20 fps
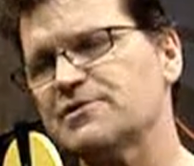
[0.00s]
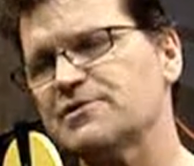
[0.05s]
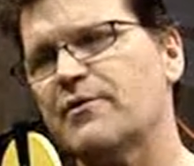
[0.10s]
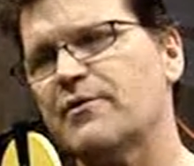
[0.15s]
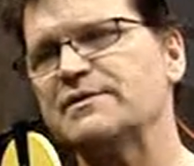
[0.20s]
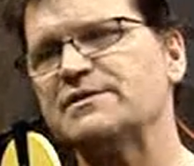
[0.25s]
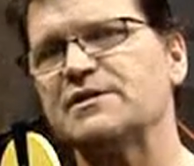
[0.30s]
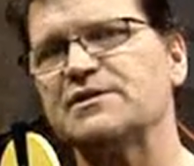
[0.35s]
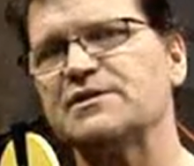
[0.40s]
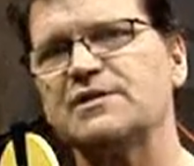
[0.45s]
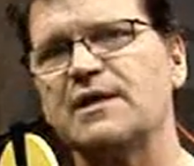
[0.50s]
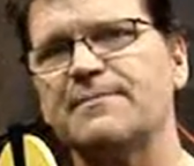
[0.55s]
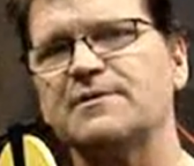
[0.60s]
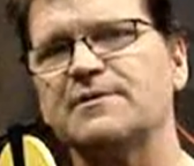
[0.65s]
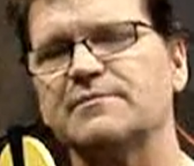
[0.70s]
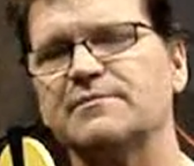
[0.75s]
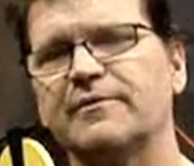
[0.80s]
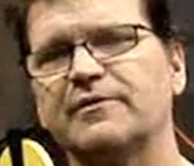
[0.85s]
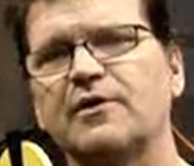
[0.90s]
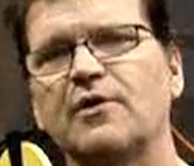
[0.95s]
There's always
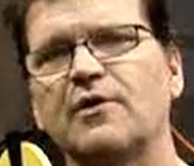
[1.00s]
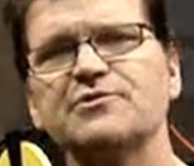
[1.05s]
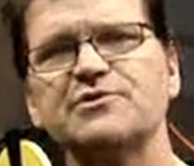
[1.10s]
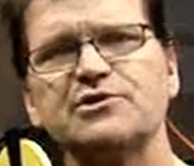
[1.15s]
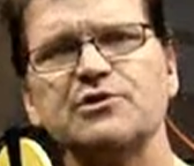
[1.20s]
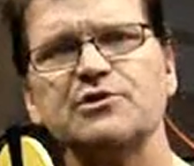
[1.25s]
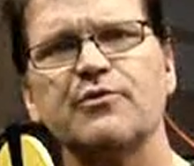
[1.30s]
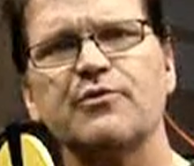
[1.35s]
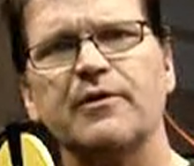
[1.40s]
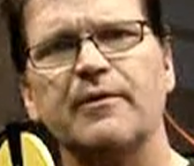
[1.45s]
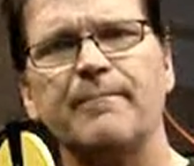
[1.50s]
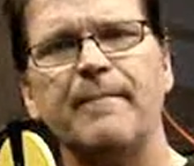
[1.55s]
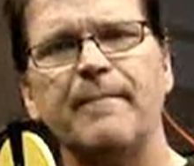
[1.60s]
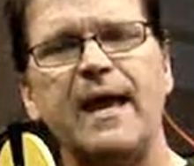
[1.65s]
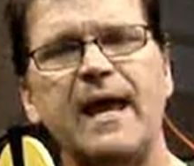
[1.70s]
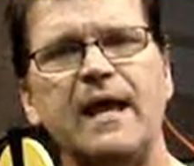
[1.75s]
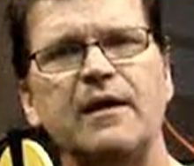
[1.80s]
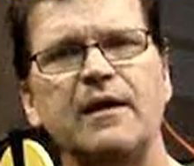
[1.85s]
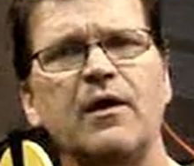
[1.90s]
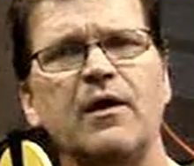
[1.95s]
exceptions, but those two are the
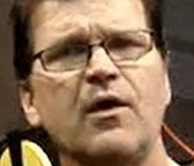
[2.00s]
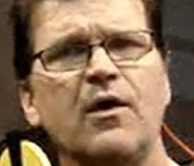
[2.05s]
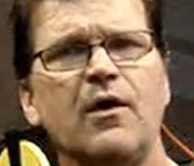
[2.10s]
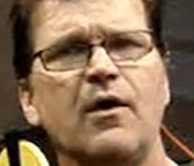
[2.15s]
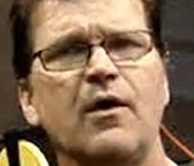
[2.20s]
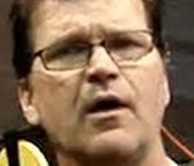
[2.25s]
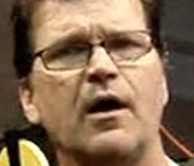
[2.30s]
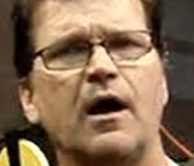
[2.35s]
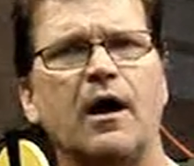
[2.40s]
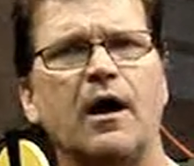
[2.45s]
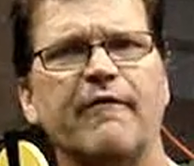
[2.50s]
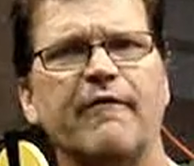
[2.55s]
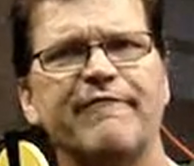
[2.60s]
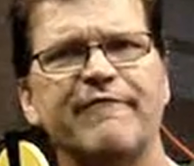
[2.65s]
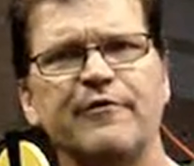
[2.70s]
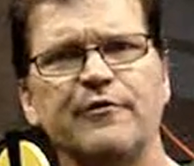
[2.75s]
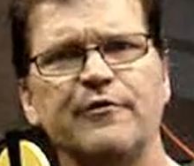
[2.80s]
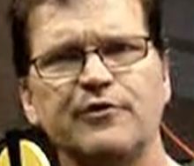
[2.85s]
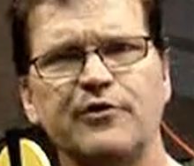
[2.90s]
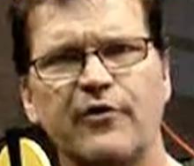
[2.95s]
main
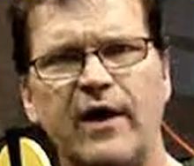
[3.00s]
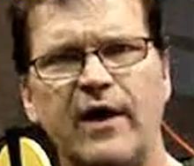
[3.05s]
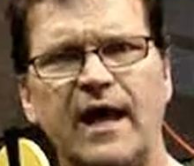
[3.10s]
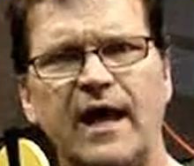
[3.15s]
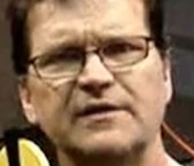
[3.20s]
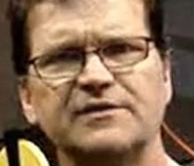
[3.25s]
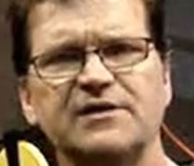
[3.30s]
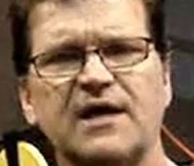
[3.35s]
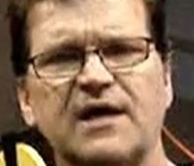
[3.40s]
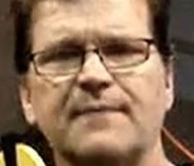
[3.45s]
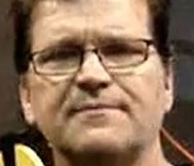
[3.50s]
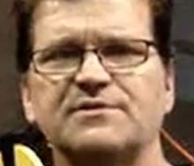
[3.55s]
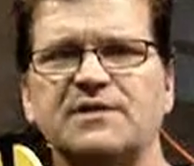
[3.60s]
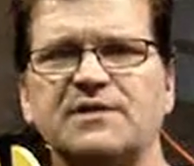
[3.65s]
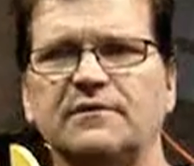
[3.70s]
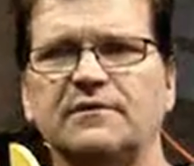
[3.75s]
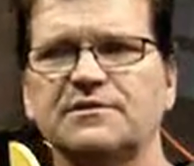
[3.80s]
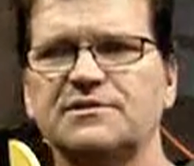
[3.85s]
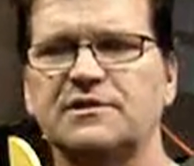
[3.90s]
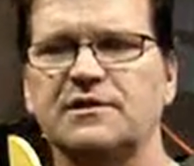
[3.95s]
food grade type
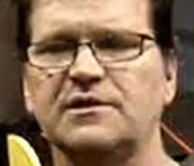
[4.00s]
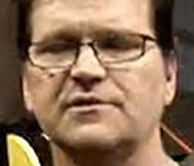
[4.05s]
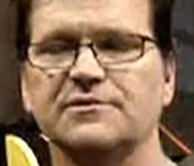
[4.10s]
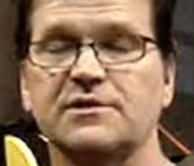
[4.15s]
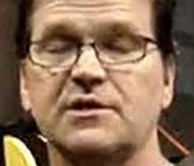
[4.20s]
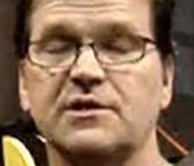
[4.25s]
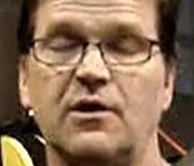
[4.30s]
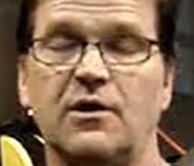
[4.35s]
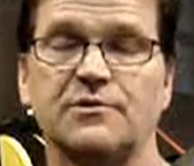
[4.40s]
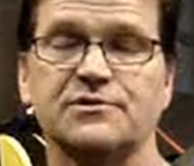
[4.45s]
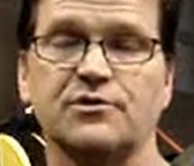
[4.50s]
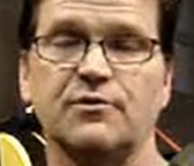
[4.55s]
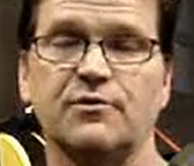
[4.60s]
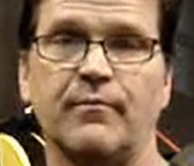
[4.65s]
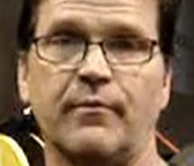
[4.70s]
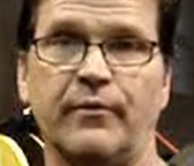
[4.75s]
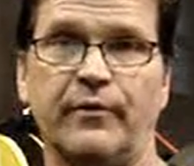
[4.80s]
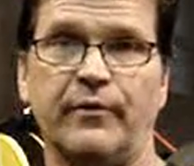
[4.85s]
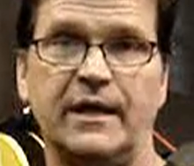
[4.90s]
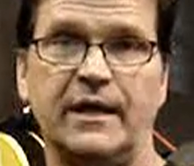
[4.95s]
stainless steels, and
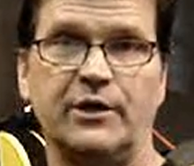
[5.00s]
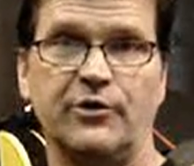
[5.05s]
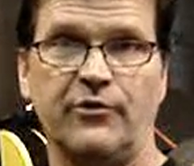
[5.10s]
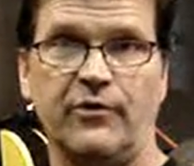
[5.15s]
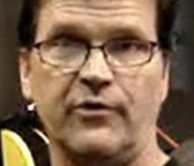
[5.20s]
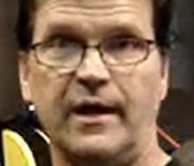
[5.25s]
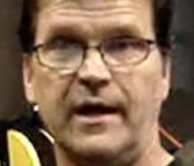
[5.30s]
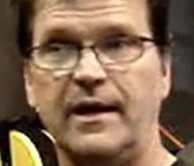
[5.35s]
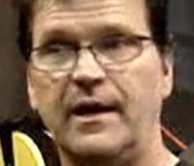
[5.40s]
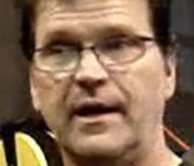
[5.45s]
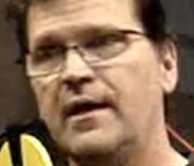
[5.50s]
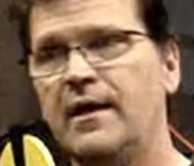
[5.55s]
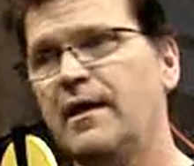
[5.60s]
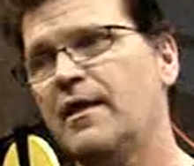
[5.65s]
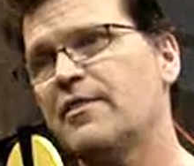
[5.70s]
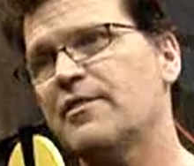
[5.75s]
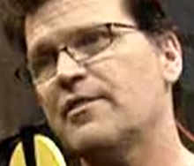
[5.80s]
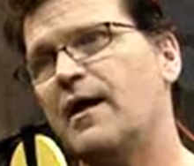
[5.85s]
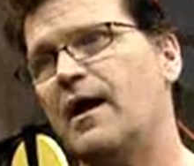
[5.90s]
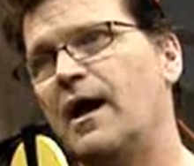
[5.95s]
also marine grade.
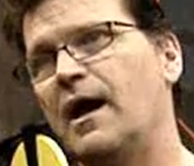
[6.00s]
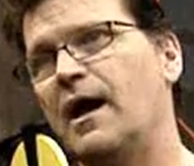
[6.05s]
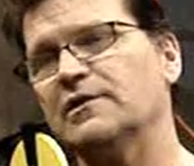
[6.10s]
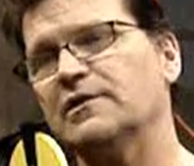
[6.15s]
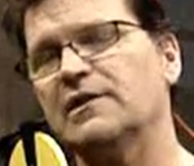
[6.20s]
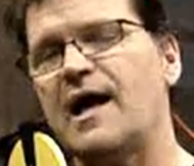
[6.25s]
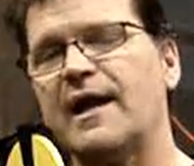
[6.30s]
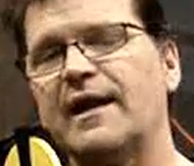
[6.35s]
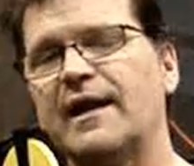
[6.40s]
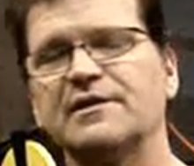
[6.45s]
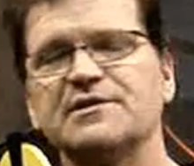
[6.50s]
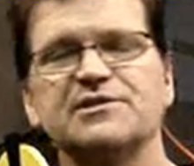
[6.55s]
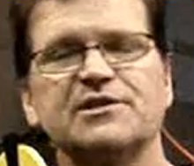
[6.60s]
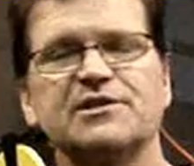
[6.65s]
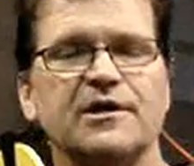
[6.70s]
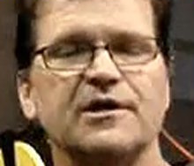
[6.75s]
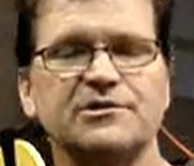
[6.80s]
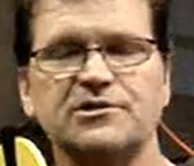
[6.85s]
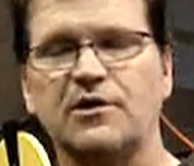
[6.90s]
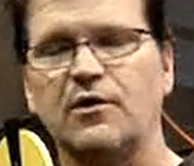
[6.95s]
A lot of
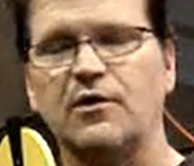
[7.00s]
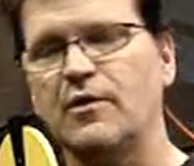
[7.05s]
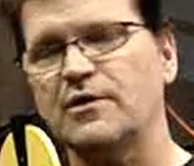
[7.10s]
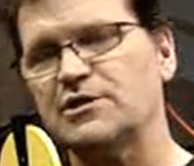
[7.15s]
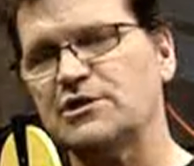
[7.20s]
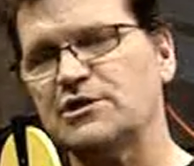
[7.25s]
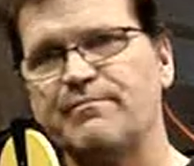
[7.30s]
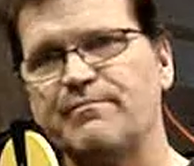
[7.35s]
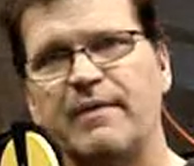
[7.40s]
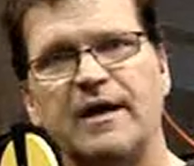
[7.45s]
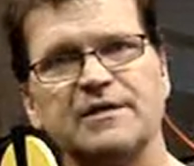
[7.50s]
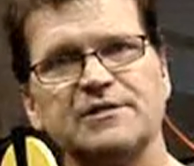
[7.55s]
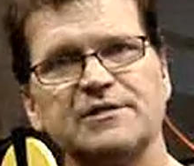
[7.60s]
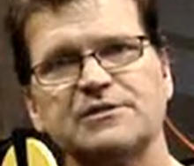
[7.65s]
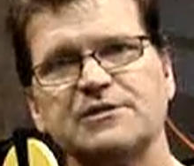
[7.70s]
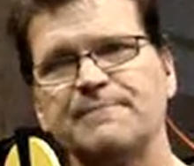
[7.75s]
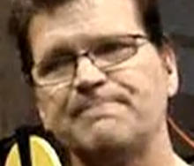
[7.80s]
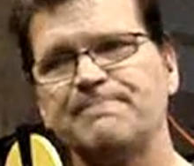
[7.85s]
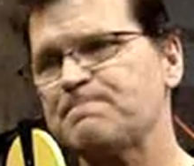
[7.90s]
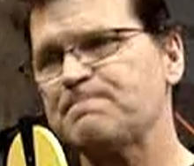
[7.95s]
discussion on which is
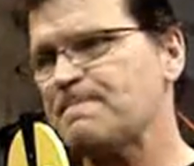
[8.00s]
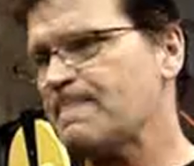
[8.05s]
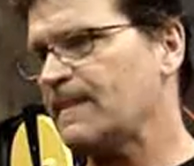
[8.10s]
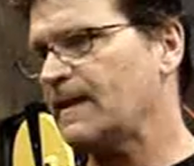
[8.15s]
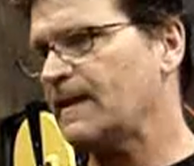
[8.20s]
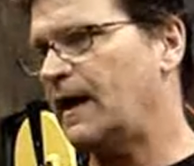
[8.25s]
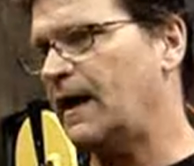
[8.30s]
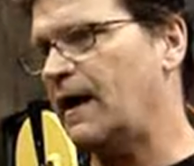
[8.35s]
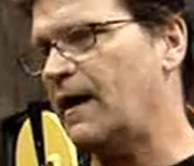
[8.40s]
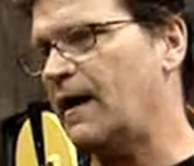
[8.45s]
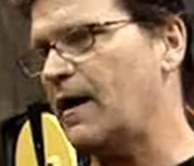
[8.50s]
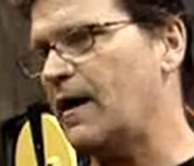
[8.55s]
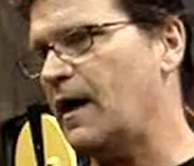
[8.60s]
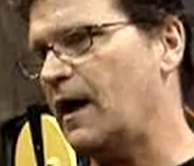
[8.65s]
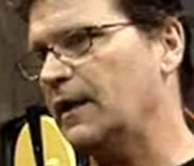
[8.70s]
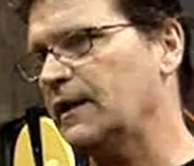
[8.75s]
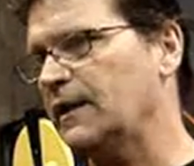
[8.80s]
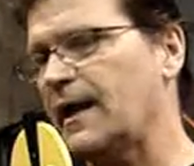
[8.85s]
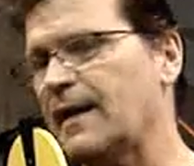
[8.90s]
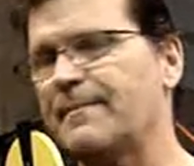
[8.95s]
best.
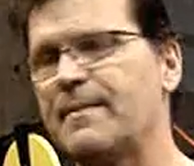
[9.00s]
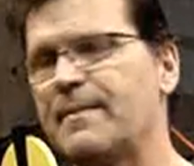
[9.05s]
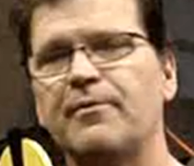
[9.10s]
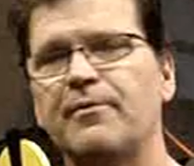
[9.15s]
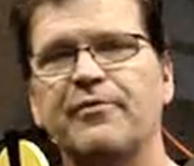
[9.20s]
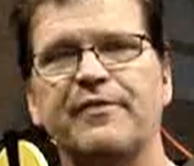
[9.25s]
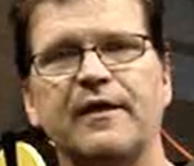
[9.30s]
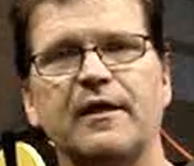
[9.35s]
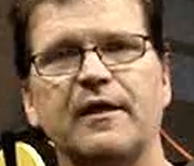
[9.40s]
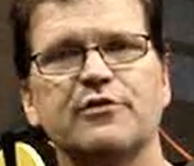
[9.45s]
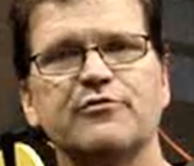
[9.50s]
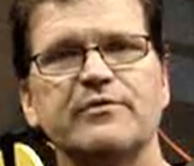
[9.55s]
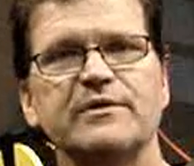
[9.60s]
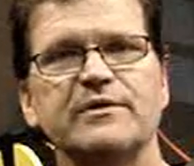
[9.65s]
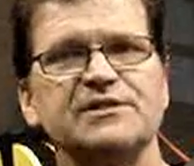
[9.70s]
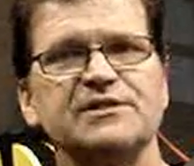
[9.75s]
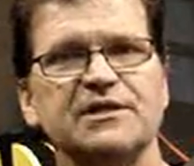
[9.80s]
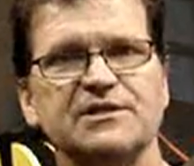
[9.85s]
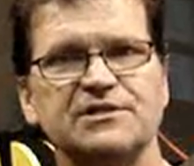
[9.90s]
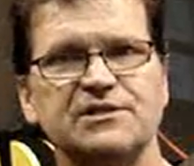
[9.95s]
A lot of people think
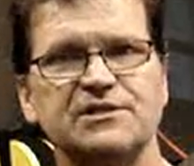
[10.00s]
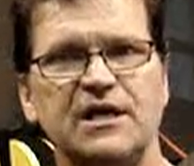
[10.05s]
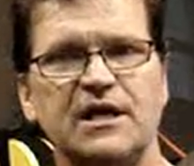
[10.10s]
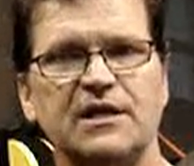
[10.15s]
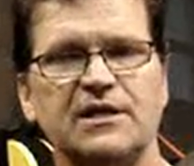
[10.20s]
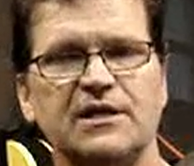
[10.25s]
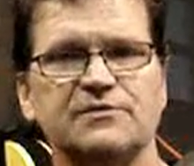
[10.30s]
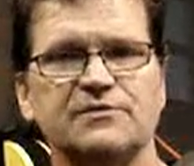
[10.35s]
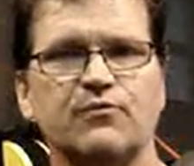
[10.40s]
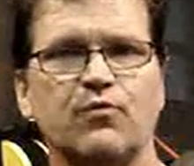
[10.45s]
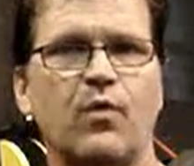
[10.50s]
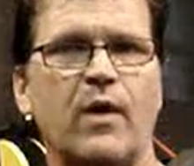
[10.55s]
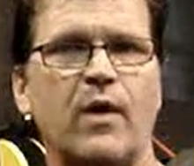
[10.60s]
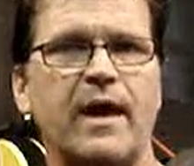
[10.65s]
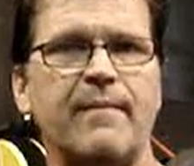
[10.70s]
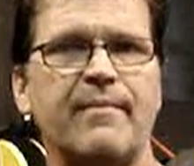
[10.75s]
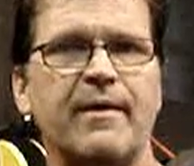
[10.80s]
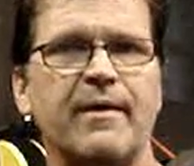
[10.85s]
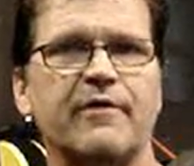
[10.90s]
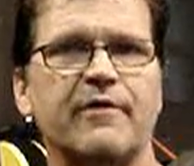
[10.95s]
316 is
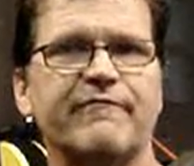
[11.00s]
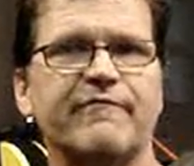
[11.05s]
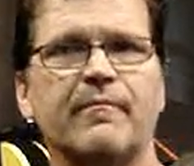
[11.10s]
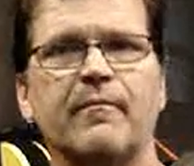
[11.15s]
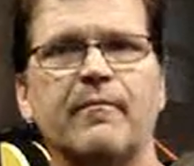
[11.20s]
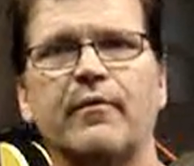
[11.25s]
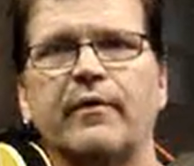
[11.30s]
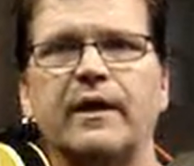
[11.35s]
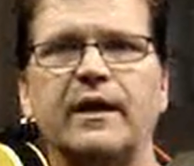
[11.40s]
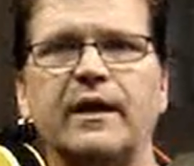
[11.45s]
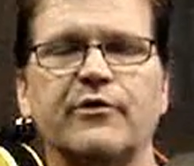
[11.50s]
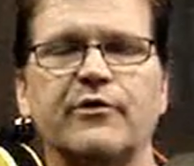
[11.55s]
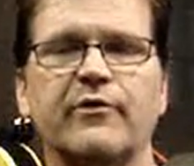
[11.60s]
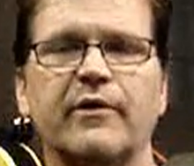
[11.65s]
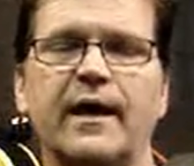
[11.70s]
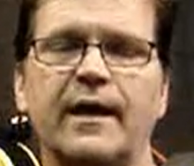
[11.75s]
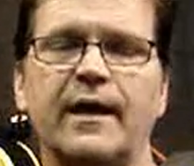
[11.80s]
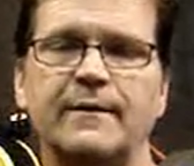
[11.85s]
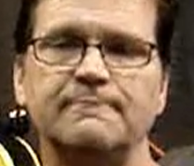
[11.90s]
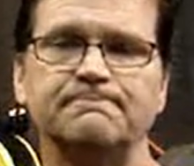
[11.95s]
way better for marine
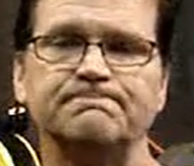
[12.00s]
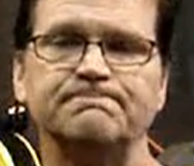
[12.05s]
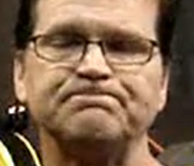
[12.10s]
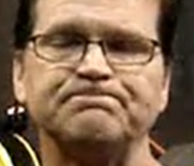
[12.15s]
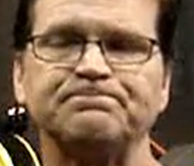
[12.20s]
grade.